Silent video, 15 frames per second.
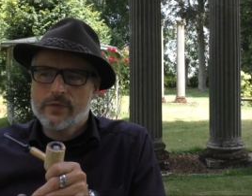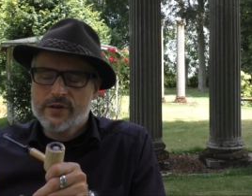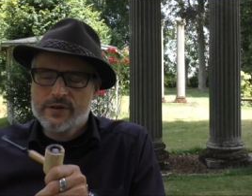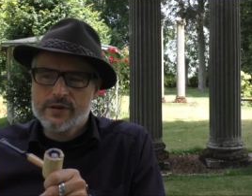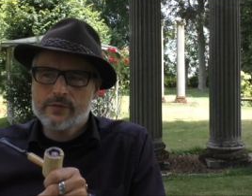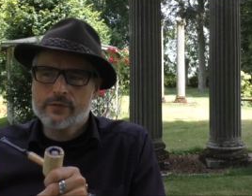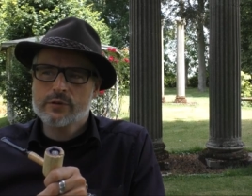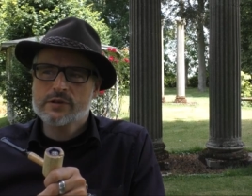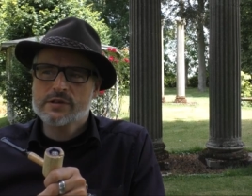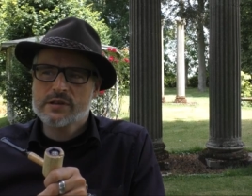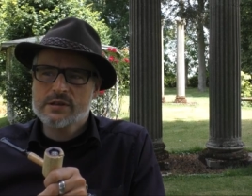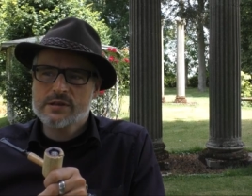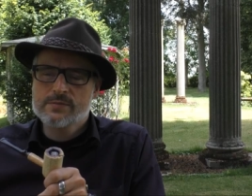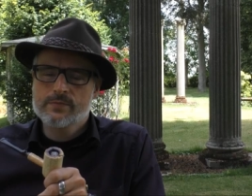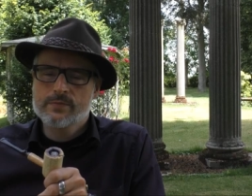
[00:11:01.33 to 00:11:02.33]
the
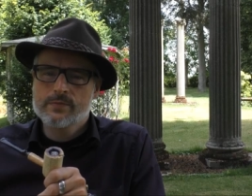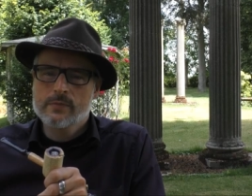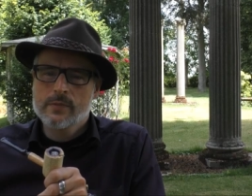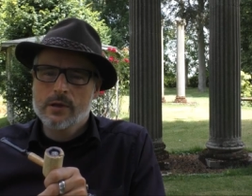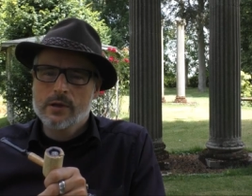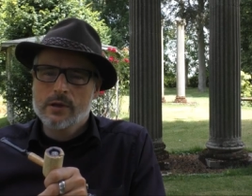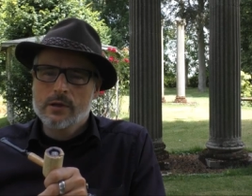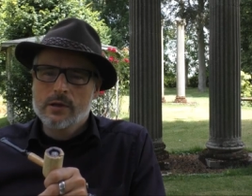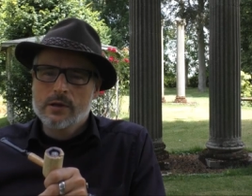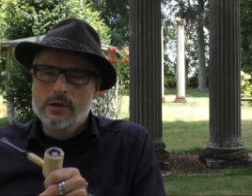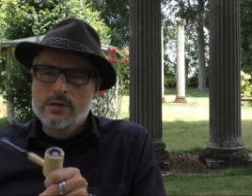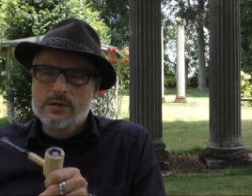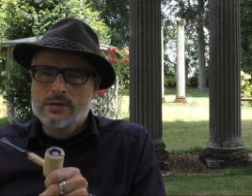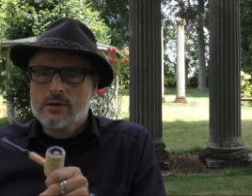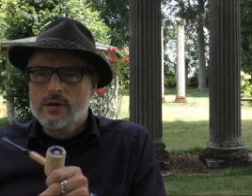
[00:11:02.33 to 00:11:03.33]
differences.
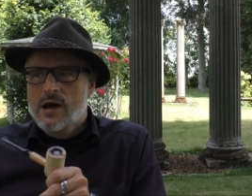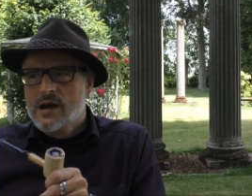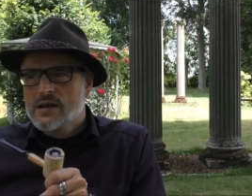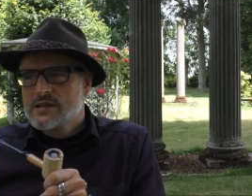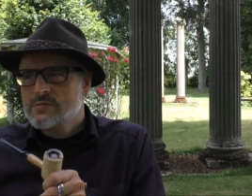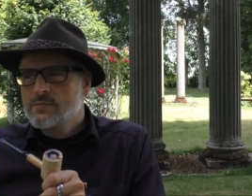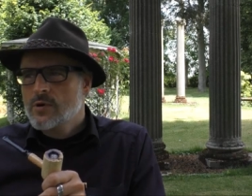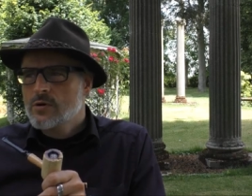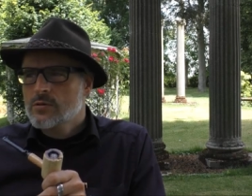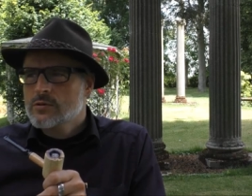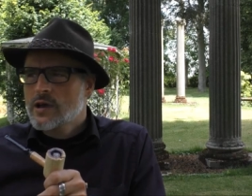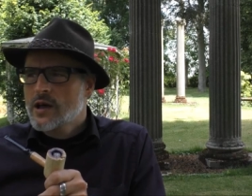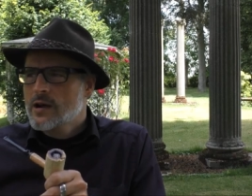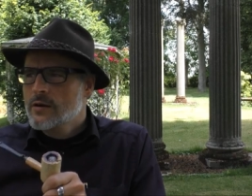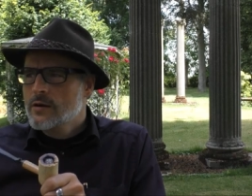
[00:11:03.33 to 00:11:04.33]
So I
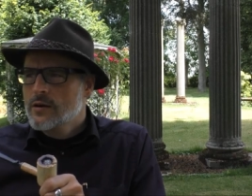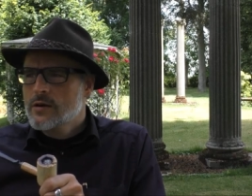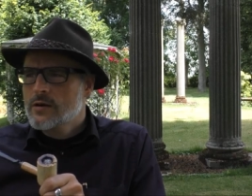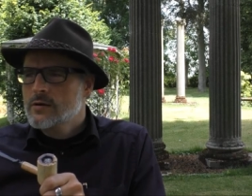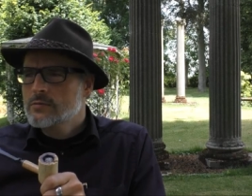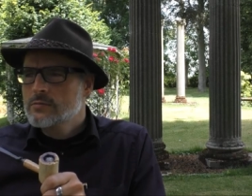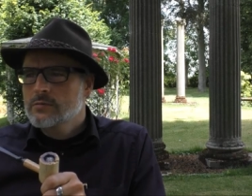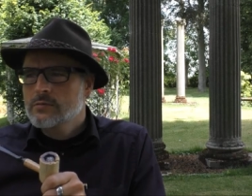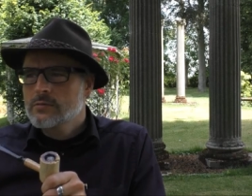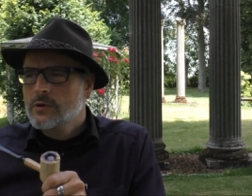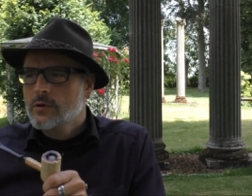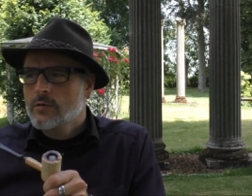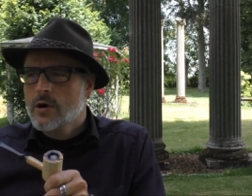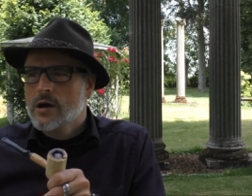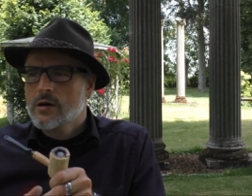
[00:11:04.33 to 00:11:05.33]
smoked, I don't know,
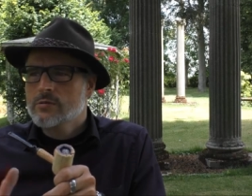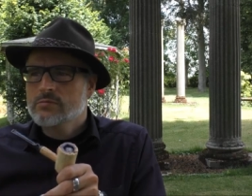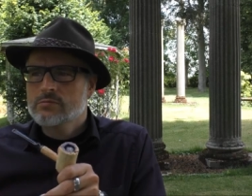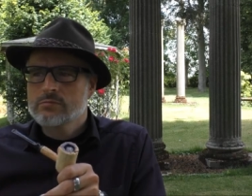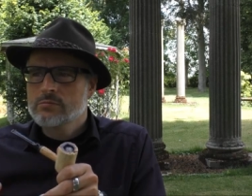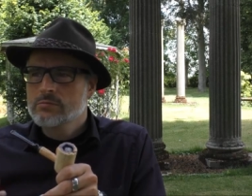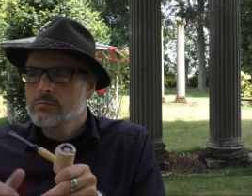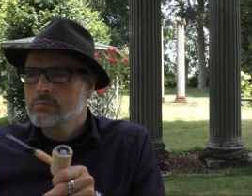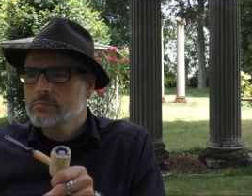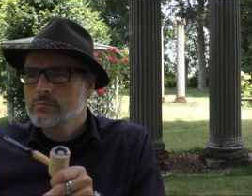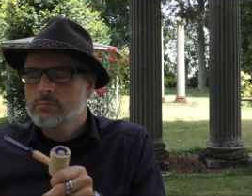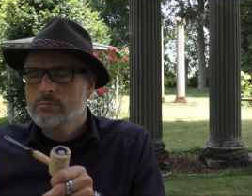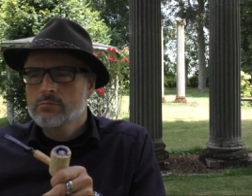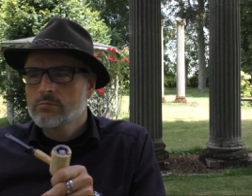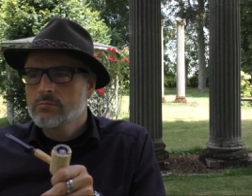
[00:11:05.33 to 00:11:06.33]
around
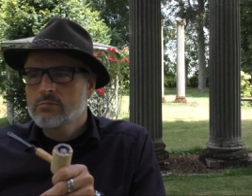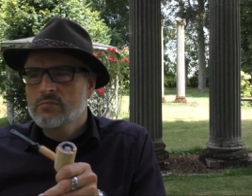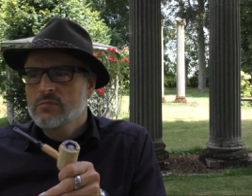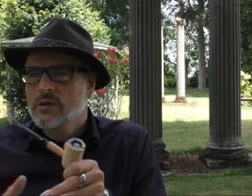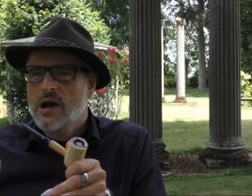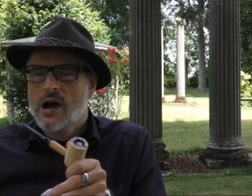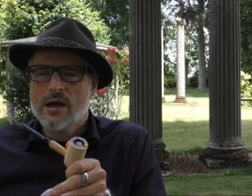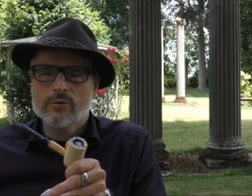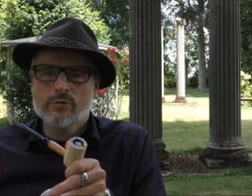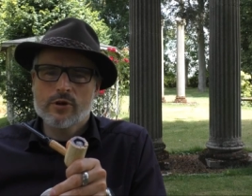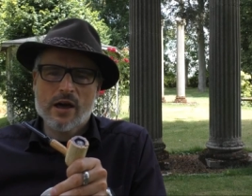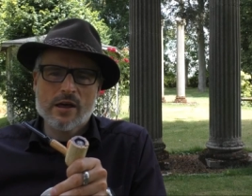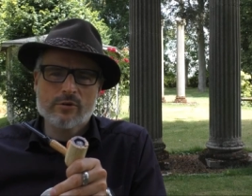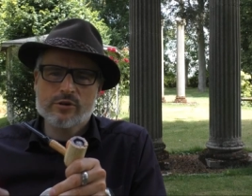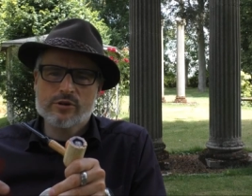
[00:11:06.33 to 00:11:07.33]

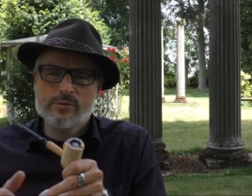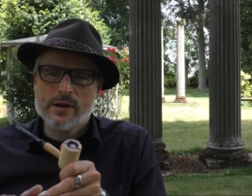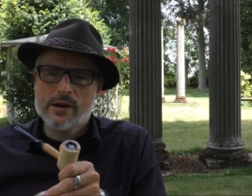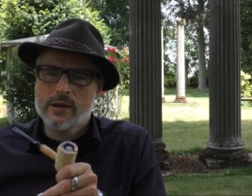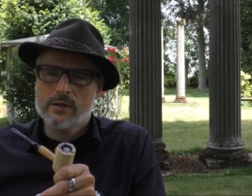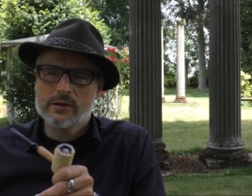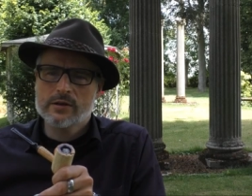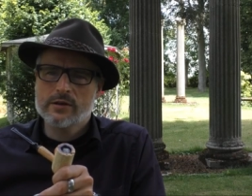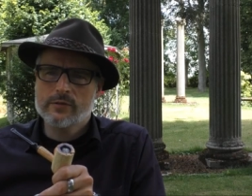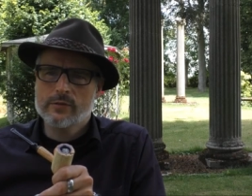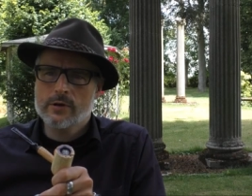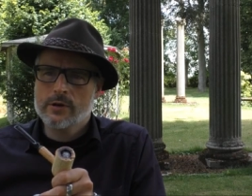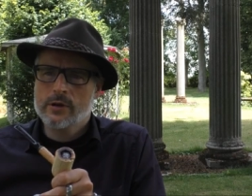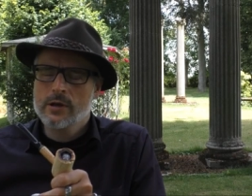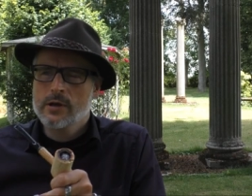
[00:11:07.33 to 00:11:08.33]
100, 120
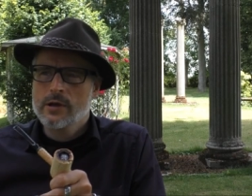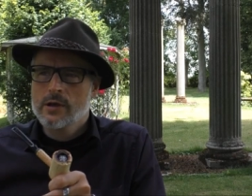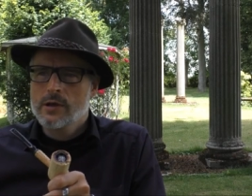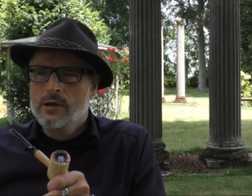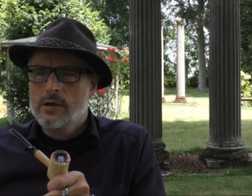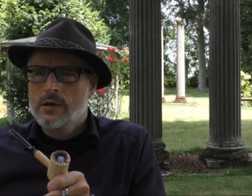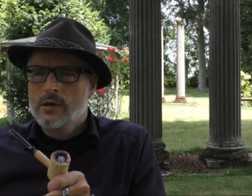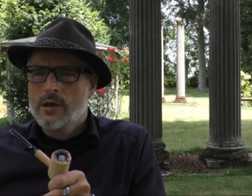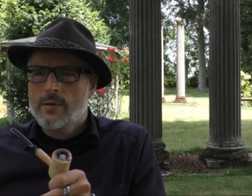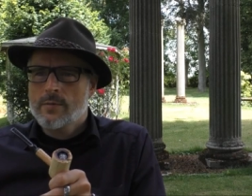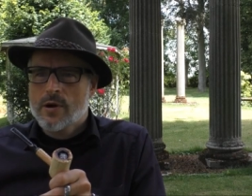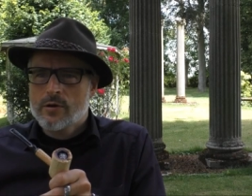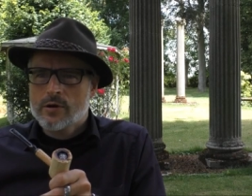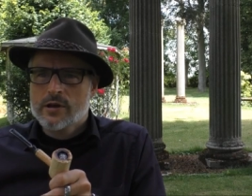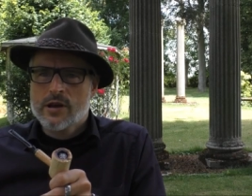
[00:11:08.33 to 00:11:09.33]
different
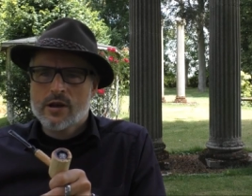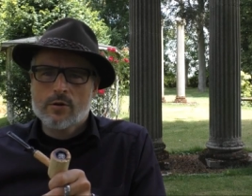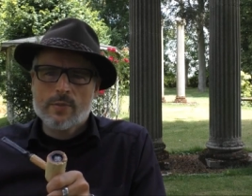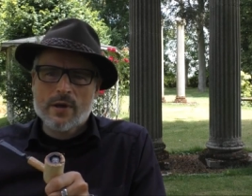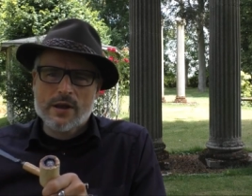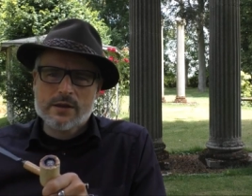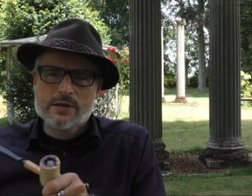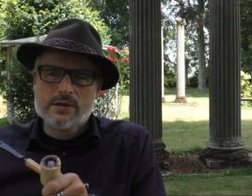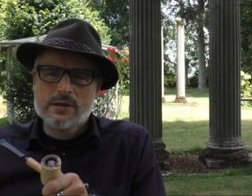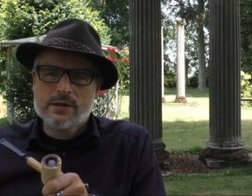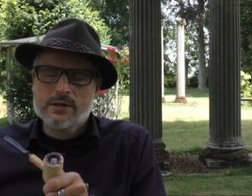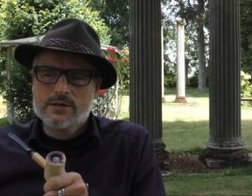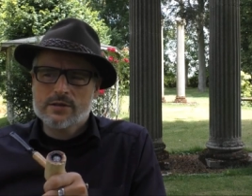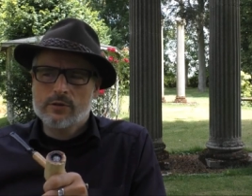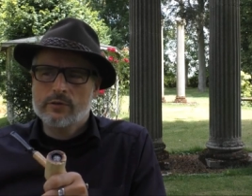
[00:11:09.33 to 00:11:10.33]
American aromatics
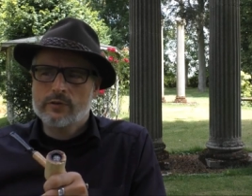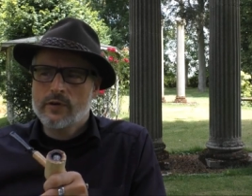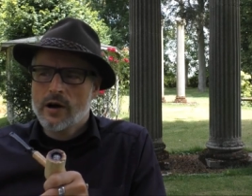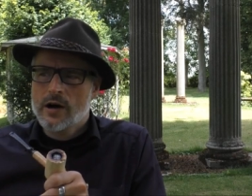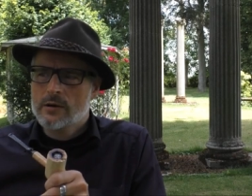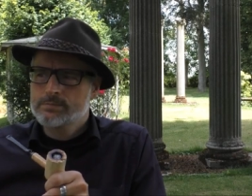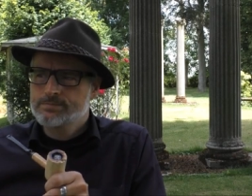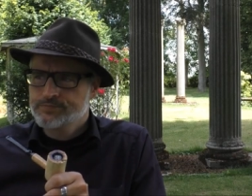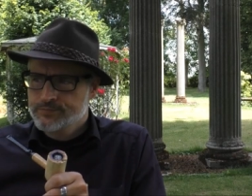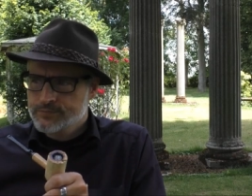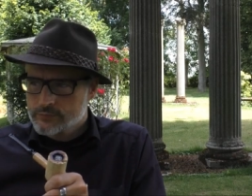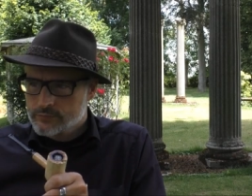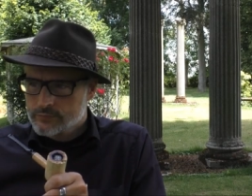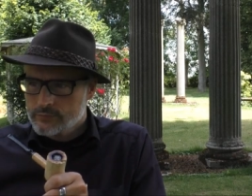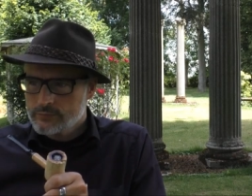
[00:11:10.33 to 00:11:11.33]
so far.
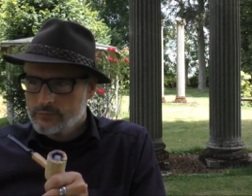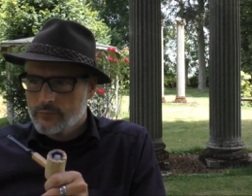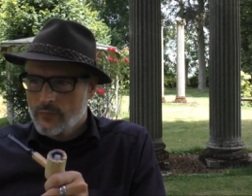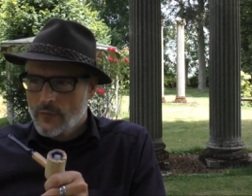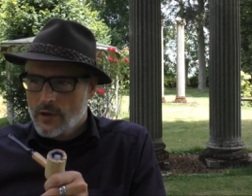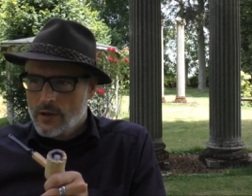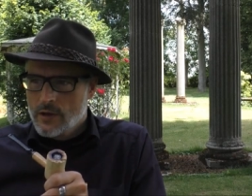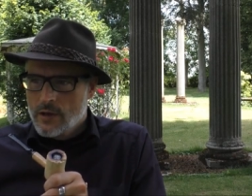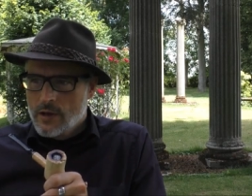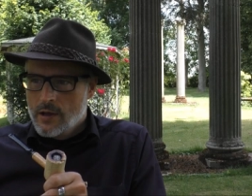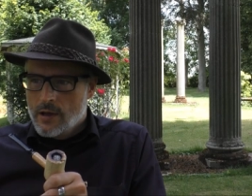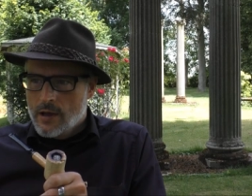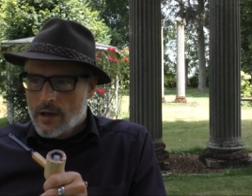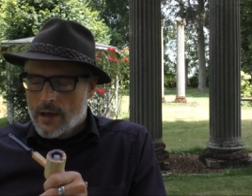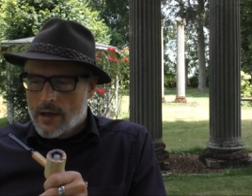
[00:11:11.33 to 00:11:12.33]

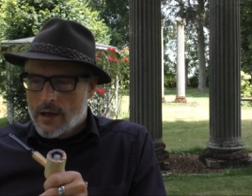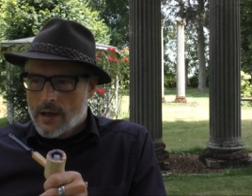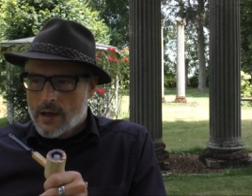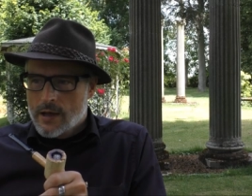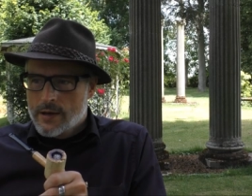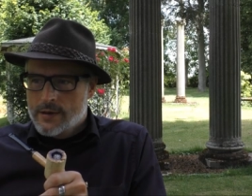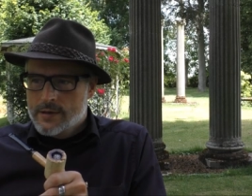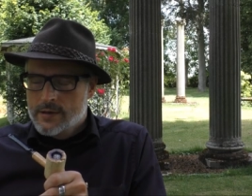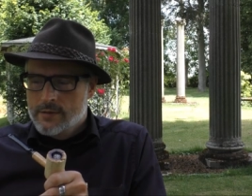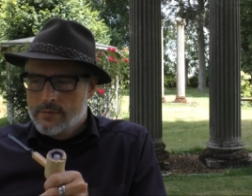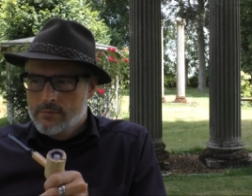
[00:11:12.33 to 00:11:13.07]
And